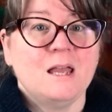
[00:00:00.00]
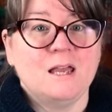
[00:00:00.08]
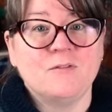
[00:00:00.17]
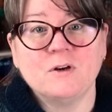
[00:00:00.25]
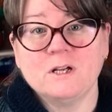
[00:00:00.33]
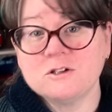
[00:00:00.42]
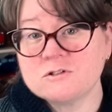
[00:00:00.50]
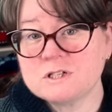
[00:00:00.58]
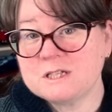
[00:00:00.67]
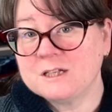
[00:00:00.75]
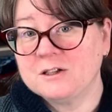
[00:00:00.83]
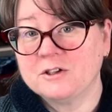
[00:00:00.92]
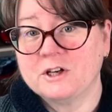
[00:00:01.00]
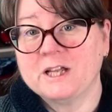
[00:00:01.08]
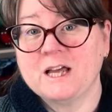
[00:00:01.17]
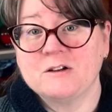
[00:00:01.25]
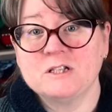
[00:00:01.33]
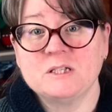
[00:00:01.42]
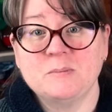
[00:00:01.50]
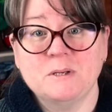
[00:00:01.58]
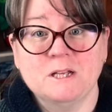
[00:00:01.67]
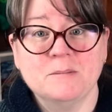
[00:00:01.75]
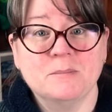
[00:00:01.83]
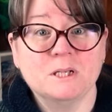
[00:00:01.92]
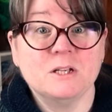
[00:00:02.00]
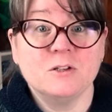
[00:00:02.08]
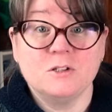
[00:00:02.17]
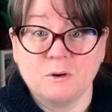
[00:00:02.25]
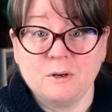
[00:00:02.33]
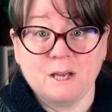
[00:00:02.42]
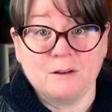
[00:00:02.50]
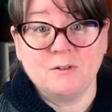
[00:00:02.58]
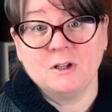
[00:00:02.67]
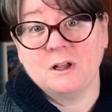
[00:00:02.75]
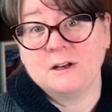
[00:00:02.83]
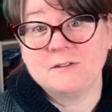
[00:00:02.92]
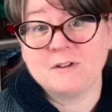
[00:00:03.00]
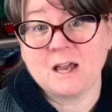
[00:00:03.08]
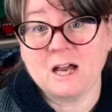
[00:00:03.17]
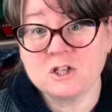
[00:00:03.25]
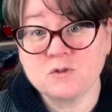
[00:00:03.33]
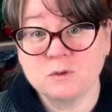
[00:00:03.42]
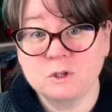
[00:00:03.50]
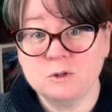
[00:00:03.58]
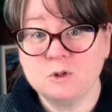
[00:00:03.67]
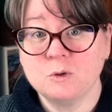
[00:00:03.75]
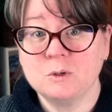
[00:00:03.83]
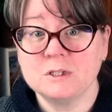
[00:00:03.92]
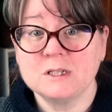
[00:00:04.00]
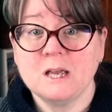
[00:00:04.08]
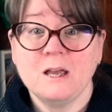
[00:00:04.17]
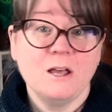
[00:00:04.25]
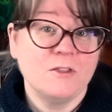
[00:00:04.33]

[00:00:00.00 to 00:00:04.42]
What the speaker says: If you're interested in learning how to spin but you don't have a lot of cash for new tools,